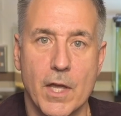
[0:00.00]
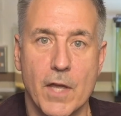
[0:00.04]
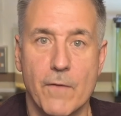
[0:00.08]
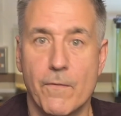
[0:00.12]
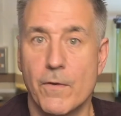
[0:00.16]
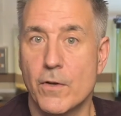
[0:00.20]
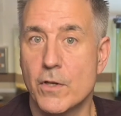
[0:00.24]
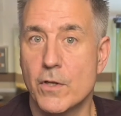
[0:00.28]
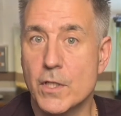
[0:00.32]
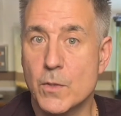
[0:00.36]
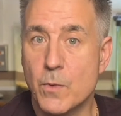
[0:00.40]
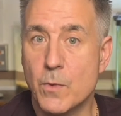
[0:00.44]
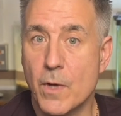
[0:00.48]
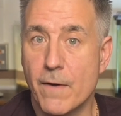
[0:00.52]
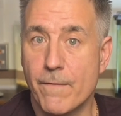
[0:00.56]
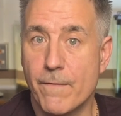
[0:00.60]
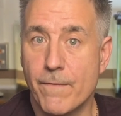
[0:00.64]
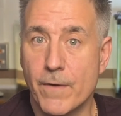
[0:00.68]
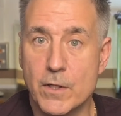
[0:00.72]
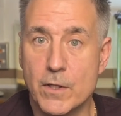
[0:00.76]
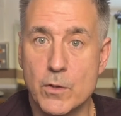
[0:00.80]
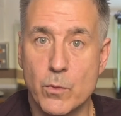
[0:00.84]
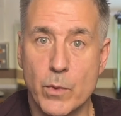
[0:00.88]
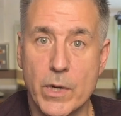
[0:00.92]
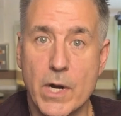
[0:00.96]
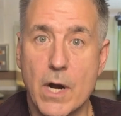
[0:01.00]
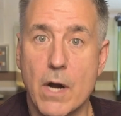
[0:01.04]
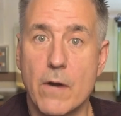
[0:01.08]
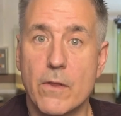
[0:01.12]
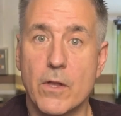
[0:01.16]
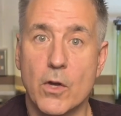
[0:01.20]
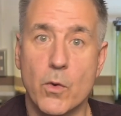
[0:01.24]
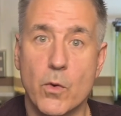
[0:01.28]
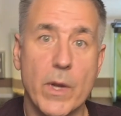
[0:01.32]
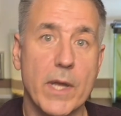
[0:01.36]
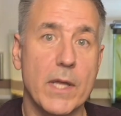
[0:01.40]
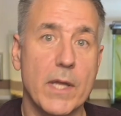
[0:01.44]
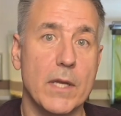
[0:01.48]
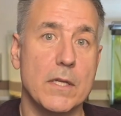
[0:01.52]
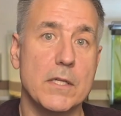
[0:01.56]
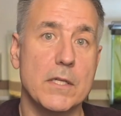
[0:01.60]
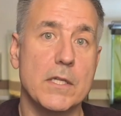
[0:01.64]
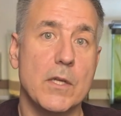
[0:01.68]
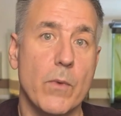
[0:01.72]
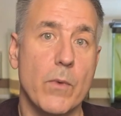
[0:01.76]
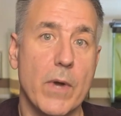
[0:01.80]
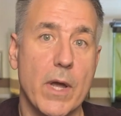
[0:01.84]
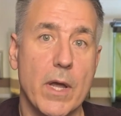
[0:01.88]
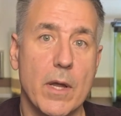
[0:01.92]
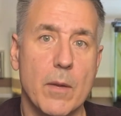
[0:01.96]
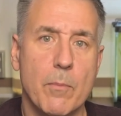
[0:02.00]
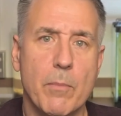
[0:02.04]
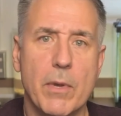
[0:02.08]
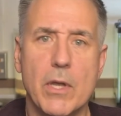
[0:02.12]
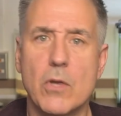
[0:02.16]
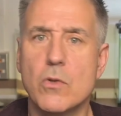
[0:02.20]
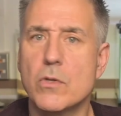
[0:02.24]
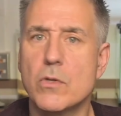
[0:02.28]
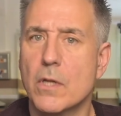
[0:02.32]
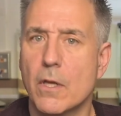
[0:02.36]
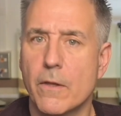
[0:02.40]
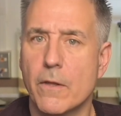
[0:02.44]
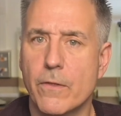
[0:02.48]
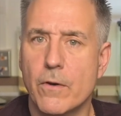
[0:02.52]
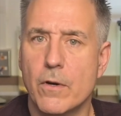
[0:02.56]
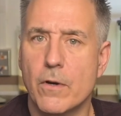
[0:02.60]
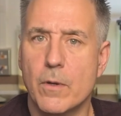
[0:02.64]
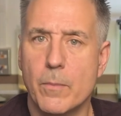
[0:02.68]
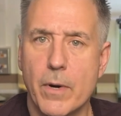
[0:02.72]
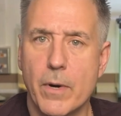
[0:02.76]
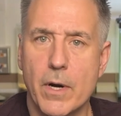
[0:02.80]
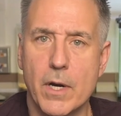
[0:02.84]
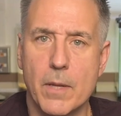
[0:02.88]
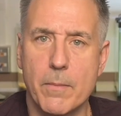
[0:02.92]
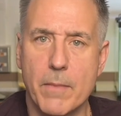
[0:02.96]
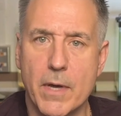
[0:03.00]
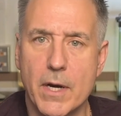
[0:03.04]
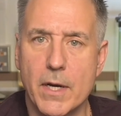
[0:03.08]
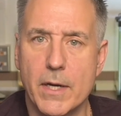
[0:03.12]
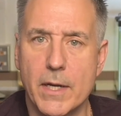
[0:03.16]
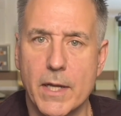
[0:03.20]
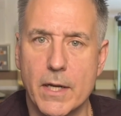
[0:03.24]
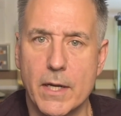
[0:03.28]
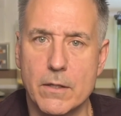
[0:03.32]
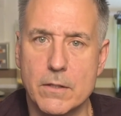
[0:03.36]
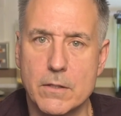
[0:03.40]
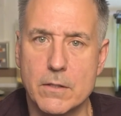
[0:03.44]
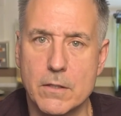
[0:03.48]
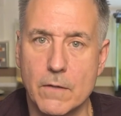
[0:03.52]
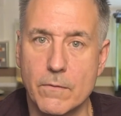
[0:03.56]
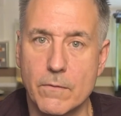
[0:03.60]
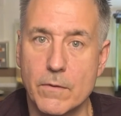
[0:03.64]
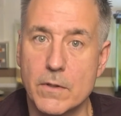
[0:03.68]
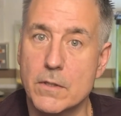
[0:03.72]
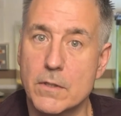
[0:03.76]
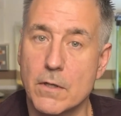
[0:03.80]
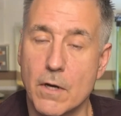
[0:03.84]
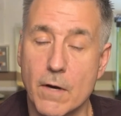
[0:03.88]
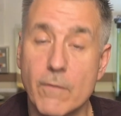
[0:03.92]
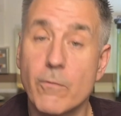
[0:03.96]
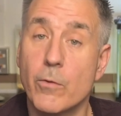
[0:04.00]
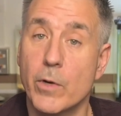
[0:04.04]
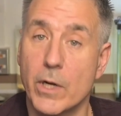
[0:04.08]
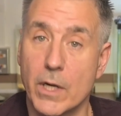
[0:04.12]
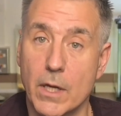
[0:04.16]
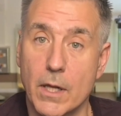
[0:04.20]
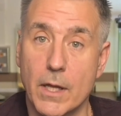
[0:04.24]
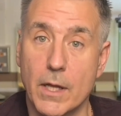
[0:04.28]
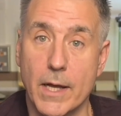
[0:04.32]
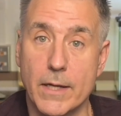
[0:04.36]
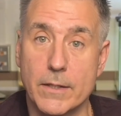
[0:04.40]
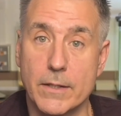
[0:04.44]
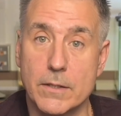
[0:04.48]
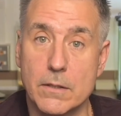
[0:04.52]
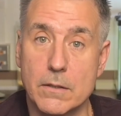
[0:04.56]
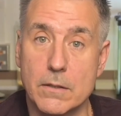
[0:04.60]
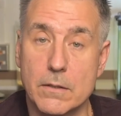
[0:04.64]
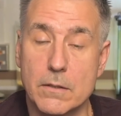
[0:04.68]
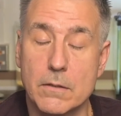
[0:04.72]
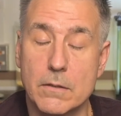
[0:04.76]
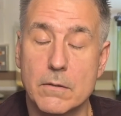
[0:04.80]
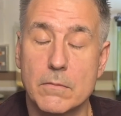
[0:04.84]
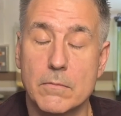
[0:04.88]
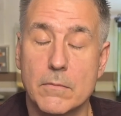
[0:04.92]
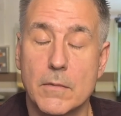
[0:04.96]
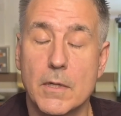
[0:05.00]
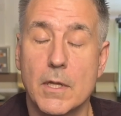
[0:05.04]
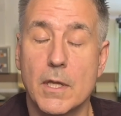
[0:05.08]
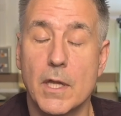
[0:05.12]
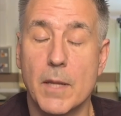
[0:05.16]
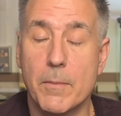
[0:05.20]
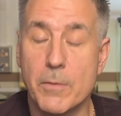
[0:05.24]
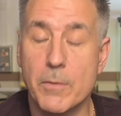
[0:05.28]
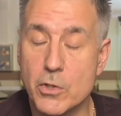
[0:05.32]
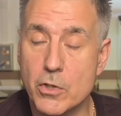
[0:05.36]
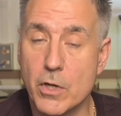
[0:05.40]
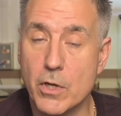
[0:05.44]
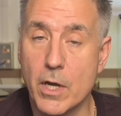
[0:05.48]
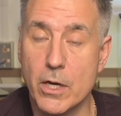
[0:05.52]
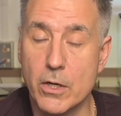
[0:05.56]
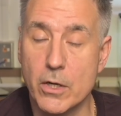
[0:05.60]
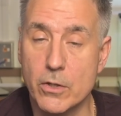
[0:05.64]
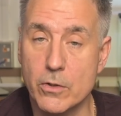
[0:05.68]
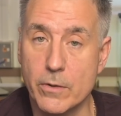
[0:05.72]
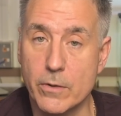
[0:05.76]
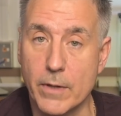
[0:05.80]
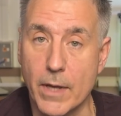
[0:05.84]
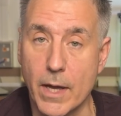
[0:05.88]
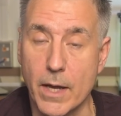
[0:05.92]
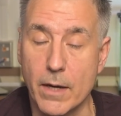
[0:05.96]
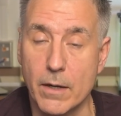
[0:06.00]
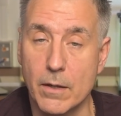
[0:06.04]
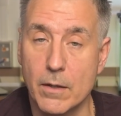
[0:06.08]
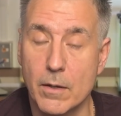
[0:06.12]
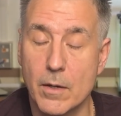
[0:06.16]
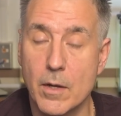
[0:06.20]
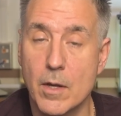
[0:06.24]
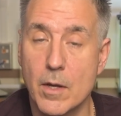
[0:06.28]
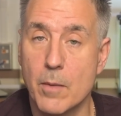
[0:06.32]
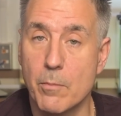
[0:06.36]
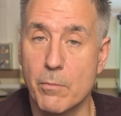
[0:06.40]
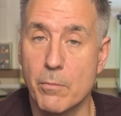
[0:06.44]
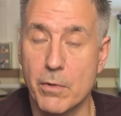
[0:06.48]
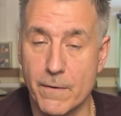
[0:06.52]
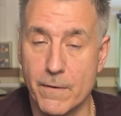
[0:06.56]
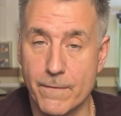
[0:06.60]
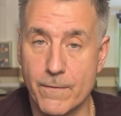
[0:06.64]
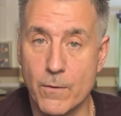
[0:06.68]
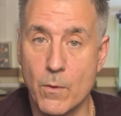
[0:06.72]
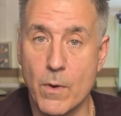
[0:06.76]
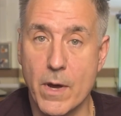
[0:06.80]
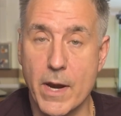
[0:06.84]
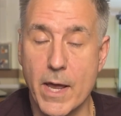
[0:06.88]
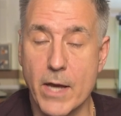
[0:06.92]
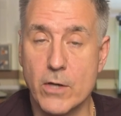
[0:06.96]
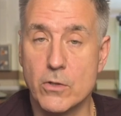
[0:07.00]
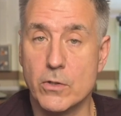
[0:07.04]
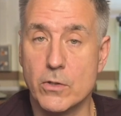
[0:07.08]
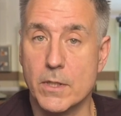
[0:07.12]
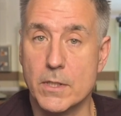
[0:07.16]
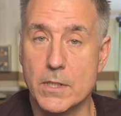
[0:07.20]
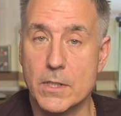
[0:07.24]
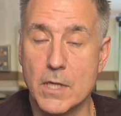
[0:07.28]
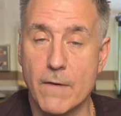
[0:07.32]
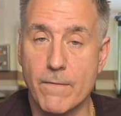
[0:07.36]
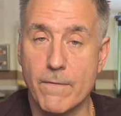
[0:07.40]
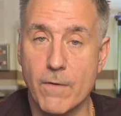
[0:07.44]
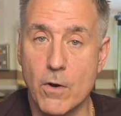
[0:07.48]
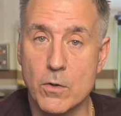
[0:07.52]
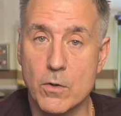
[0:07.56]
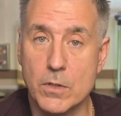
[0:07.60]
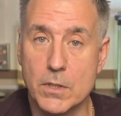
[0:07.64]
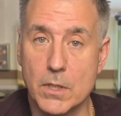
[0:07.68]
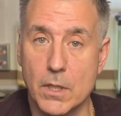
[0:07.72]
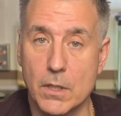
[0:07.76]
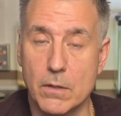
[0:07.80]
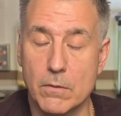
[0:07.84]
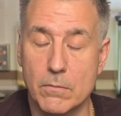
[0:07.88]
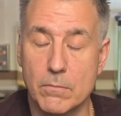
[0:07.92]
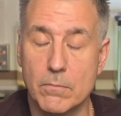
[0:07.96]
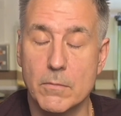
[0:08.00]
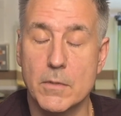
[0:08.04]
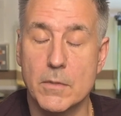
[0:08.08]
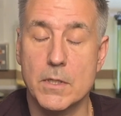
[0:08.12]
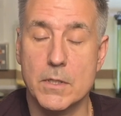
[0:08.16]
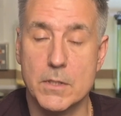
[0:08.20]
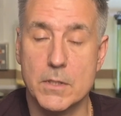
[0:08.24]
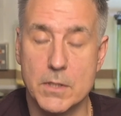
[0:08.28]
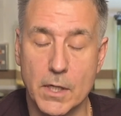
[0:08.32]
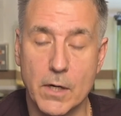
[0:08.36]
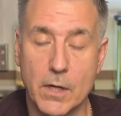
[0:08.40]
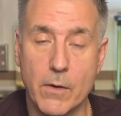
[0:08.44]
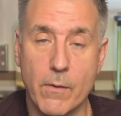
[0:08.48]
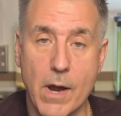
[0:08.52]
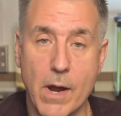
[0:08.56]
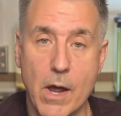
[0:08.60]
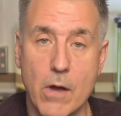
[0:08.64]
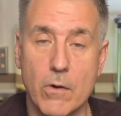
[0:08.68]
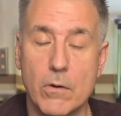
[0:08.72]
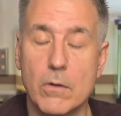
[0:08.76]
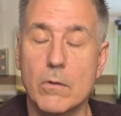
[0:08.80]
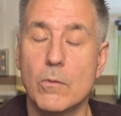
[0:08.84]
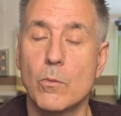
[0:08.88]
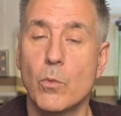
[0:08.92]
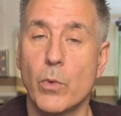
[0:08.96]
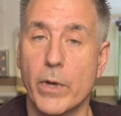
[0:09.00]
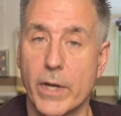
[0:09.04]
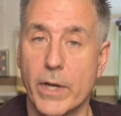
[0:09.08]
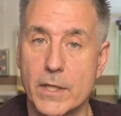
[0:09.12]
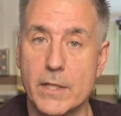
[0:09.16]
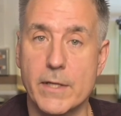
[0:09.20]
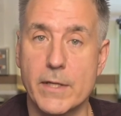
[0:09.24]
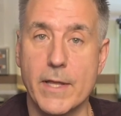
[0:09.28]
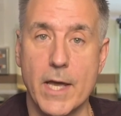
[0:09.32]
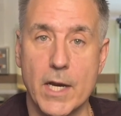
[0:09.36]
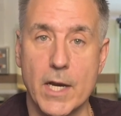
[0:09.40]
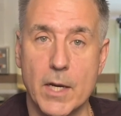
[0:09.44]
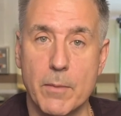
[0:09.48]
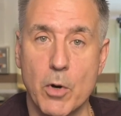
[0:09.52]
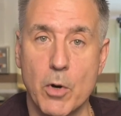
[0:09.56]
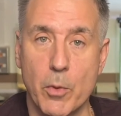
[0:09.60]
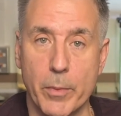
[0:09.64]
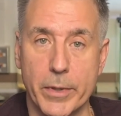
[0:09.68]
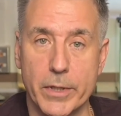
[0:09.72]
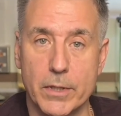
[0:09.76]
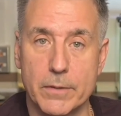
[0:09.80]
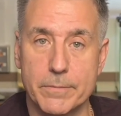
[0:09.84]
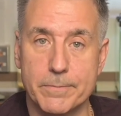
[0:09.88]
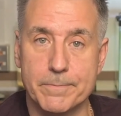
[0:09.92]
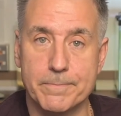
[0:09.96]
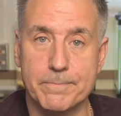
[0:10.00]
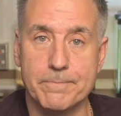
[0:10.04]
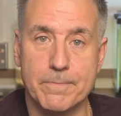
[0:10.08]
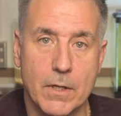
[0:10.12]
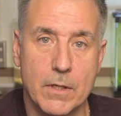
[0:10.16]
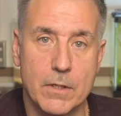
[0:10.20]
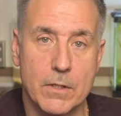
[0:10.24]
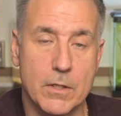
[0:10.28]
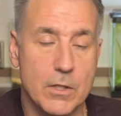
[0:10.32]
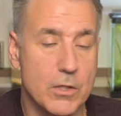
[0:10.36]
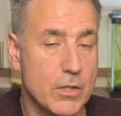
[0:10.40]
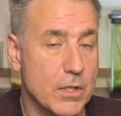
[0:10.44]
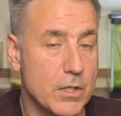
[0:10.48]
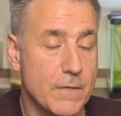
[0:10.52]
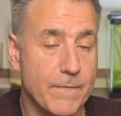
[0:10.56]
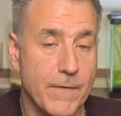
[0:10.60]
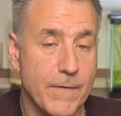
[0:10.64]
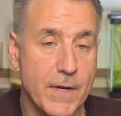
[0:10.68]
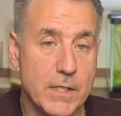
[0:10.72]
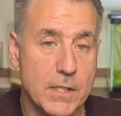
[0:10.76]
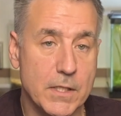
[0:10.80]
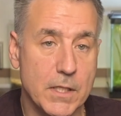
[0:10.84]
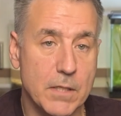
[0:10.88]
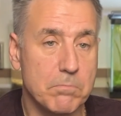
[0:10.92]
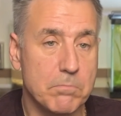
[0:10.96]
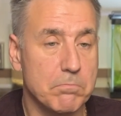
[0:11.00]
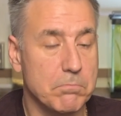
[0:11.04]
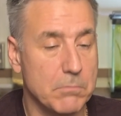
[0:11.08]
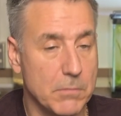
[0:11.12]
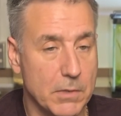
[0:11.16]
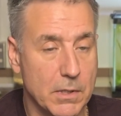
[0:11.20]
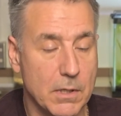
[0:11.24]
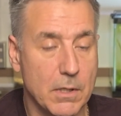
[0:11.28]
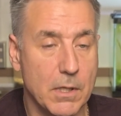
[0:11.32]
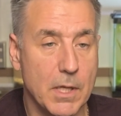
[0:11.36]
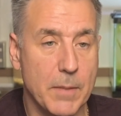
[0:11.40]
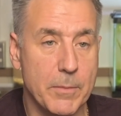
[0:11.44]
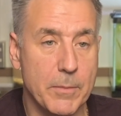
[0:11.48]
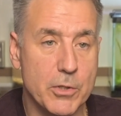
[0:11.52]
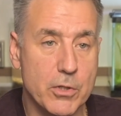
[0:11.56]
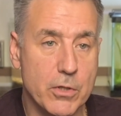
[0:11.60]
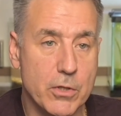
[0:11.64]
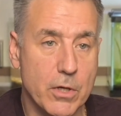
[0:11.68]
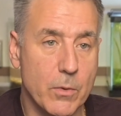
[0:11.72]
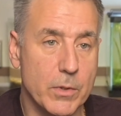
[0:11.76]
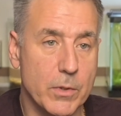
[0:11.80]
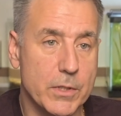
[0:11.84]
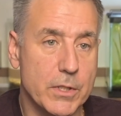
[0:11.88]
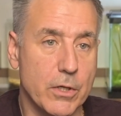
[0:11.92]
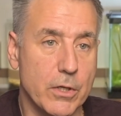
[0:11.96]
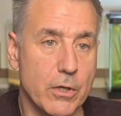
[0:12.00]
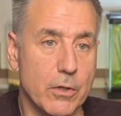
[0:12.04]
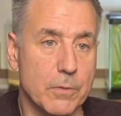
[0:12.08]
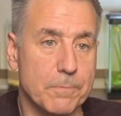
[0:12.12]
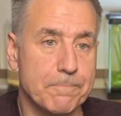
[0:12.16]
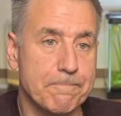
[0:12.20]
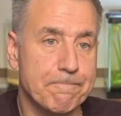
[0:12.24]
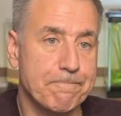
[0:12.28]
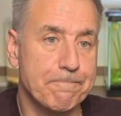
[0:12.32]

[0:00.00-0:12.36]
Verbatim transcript: If you just want to fix Readarr the quick and easy way by using a third-party metadata service of reading glasses, let me show you how to do that. But if you want to actually self-host it, stick around, we'll get to that in a moment. To just fix it, let me show you what to do.